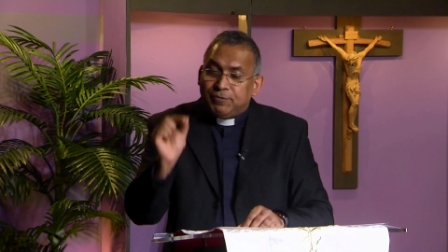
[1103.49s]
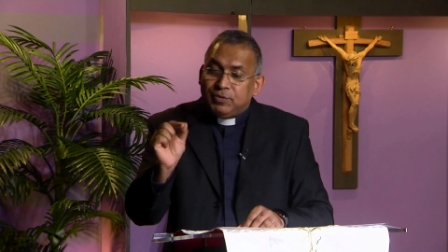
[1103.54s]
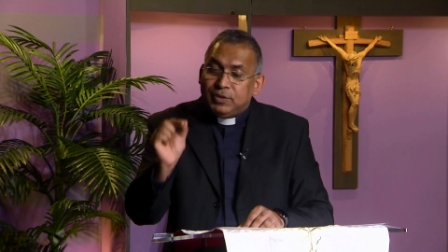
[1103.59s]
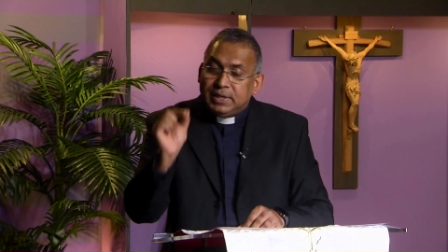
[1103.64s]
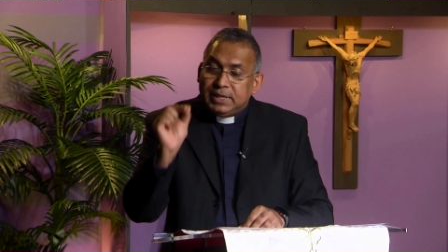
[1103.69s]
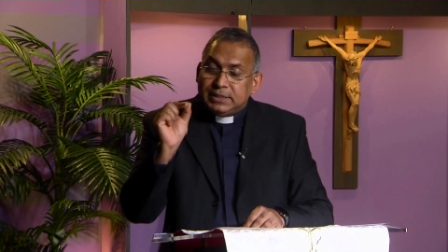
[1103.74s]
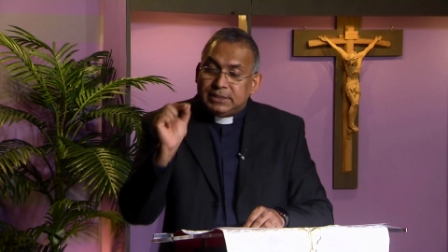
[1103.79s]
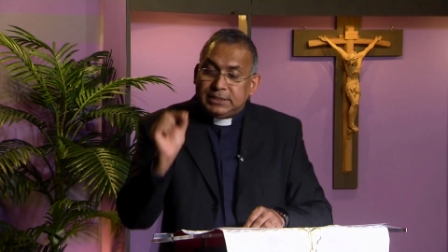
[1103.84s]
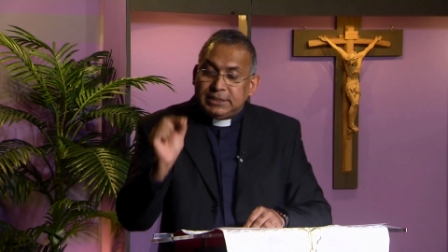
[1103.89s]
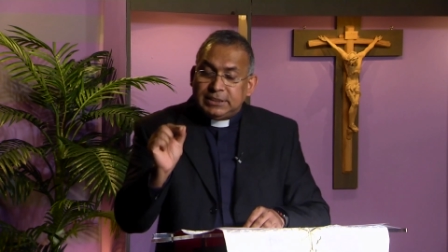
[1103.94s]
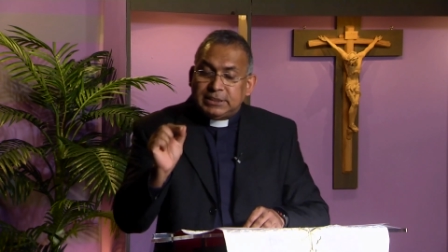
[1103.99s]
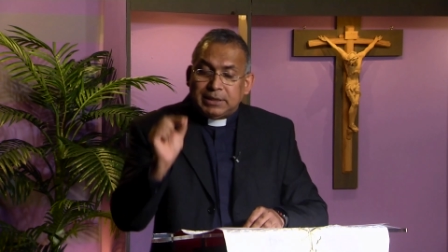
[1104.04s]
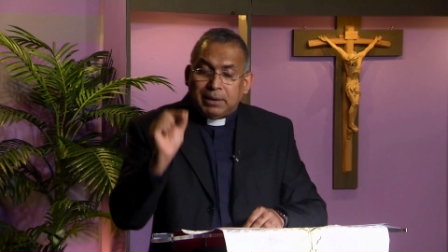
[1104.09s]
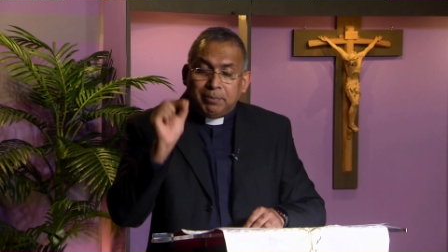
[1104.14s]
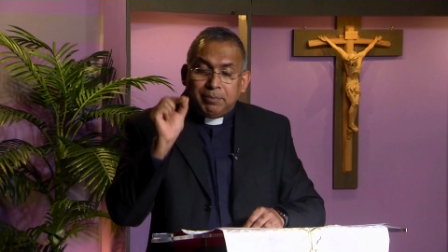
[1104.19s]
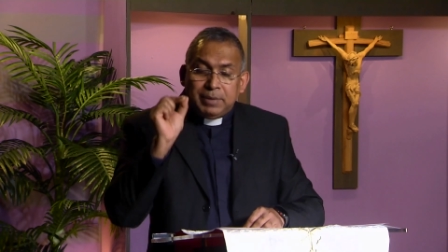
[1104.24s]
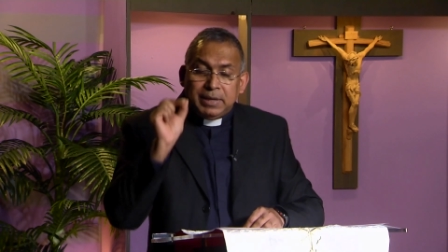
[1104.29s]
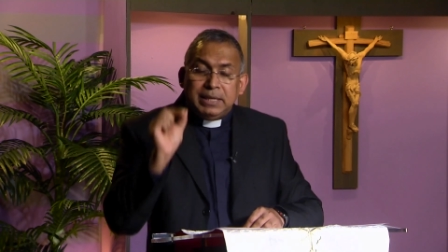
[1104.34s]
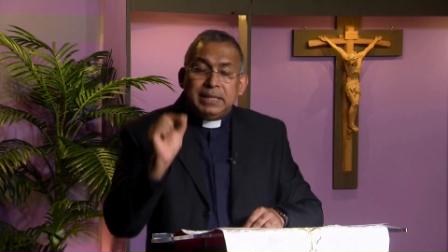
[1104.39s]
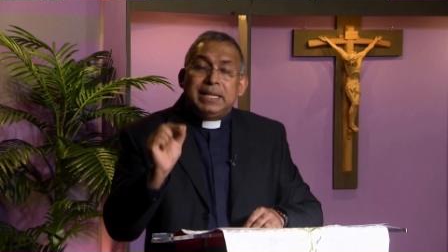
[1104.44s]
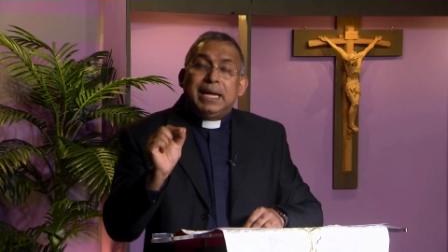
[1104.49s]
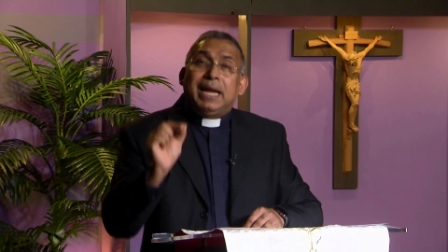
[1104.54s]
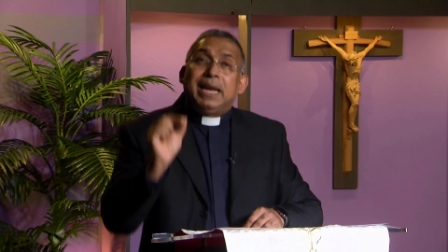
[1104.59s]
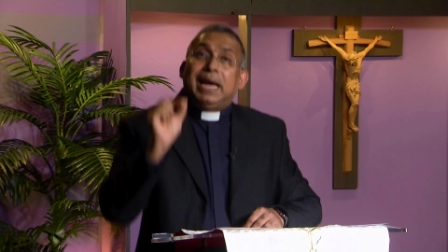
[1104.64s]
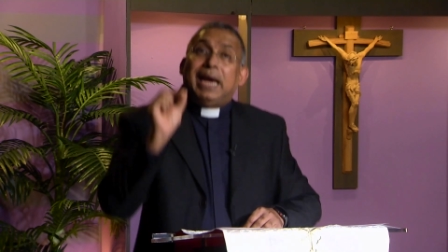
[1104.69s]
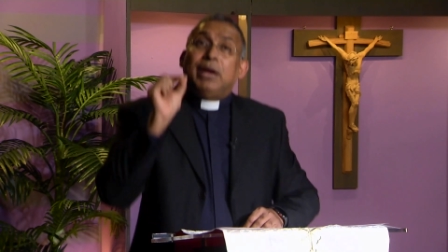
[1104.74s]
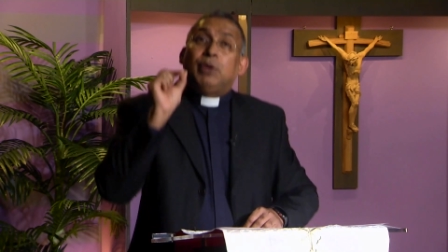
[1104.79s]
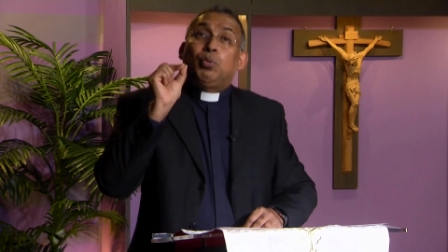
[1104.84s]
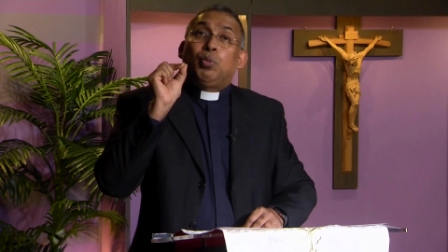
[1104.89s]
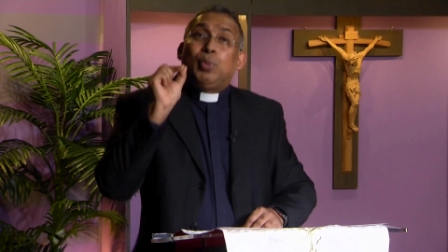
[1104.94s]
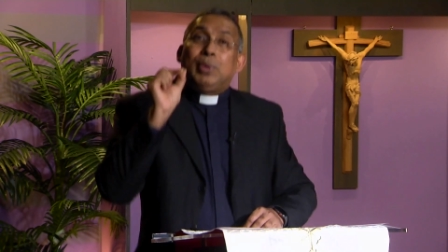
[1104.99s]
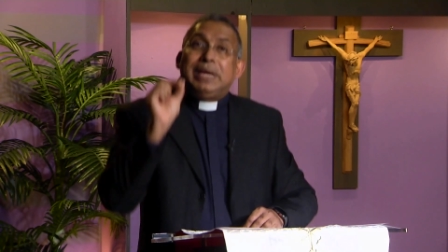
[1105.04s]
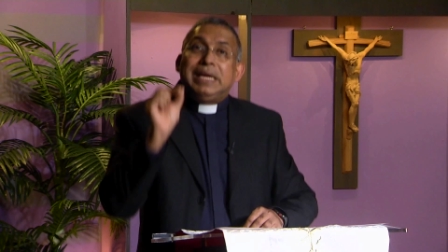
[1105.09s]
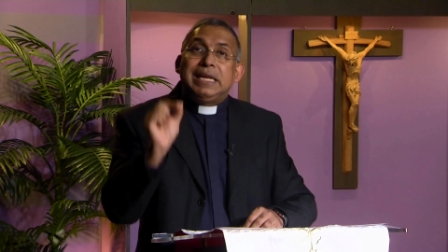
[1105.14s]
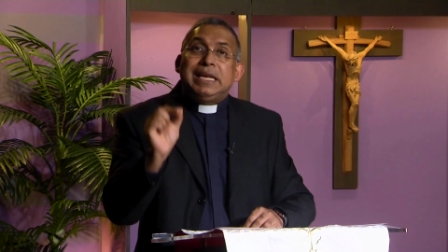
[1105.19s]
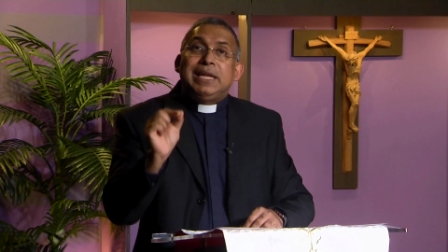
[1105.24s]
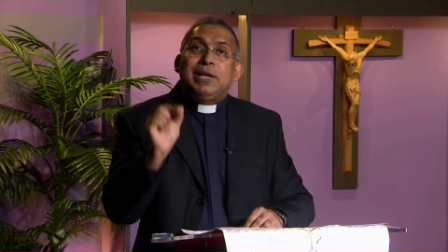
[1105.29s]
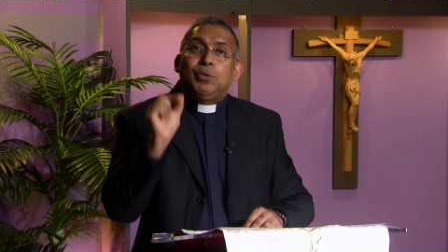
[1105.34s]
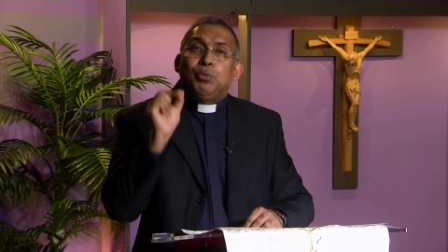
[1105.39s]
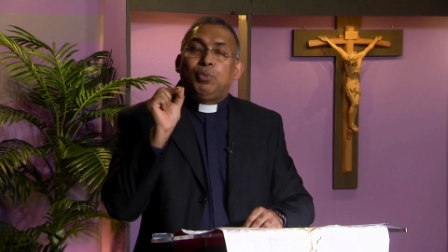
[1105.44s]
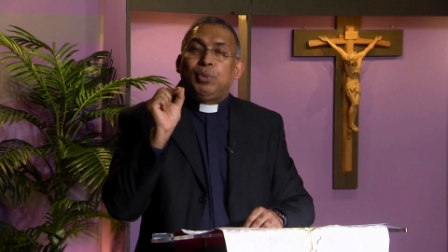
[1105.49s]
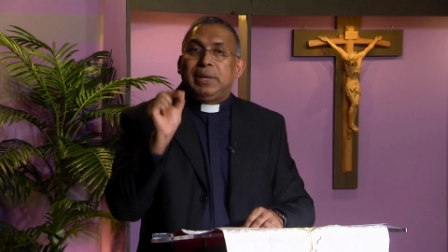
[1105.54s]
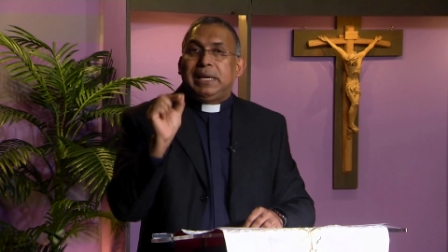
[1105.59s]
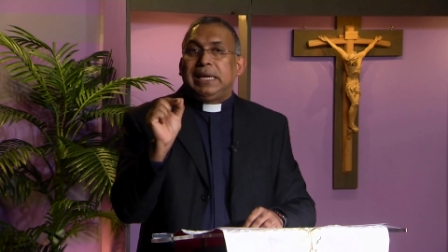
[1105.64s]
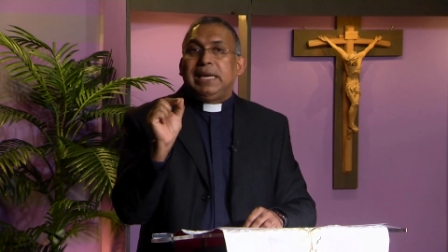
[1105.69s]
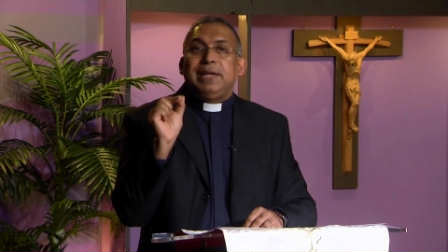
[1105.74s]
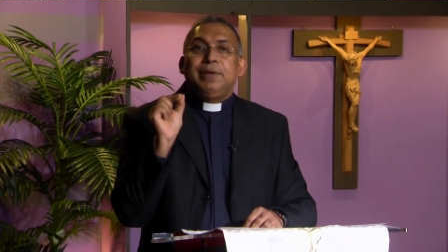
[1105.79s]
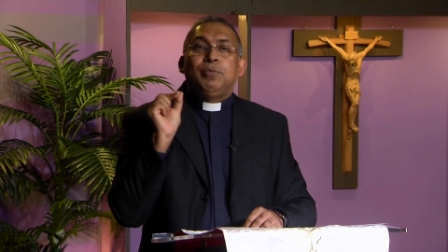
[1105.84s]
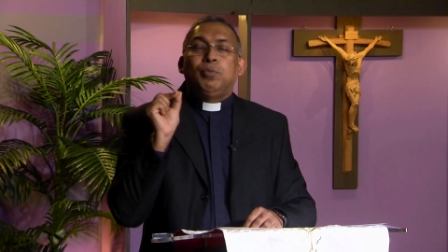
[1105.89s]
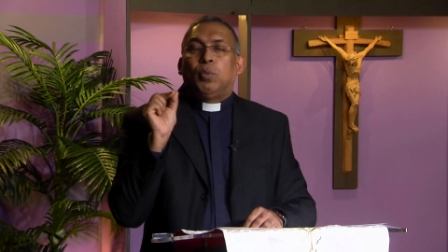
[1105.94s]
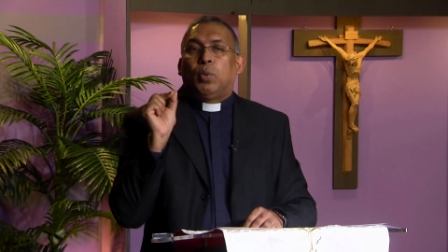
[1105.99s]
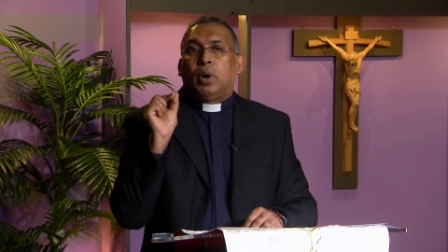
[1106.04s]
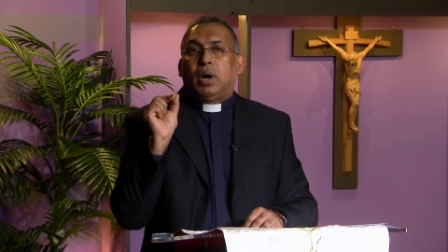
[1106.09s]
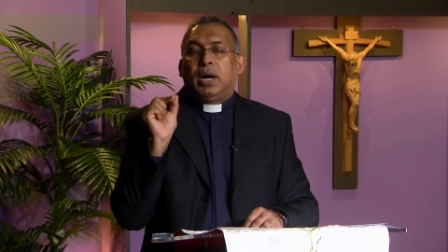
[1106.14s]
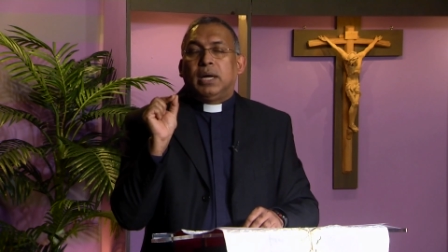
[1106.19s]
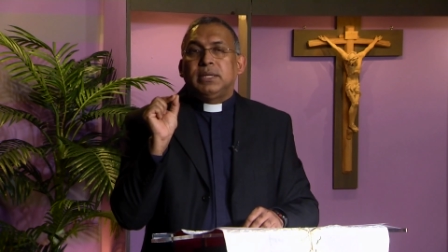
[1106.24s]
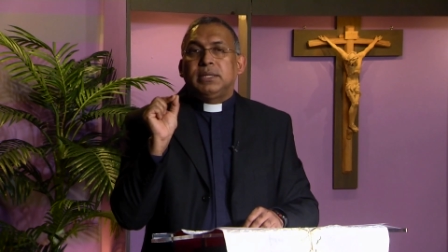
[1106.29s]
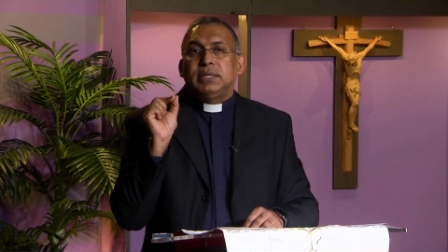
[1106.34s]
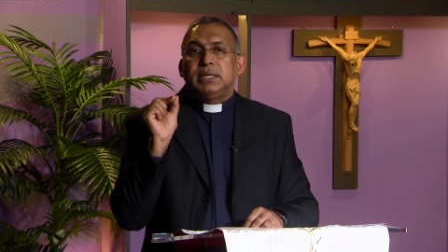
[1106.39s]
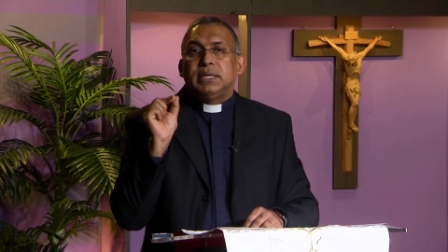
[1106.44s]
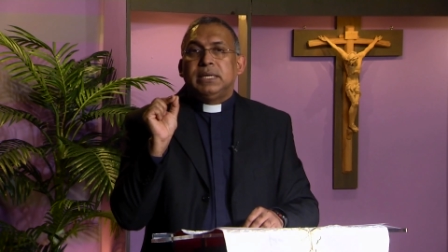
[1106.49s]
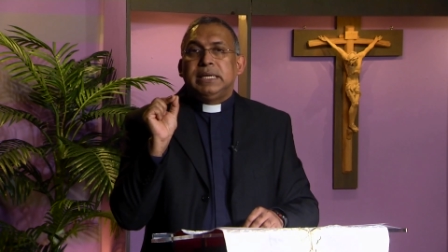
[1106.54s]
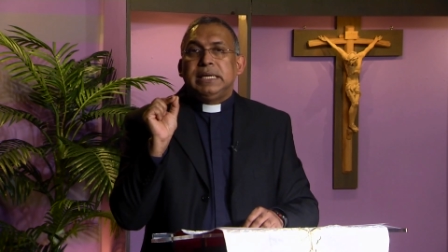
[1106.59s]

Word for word: this is something that I really, really want,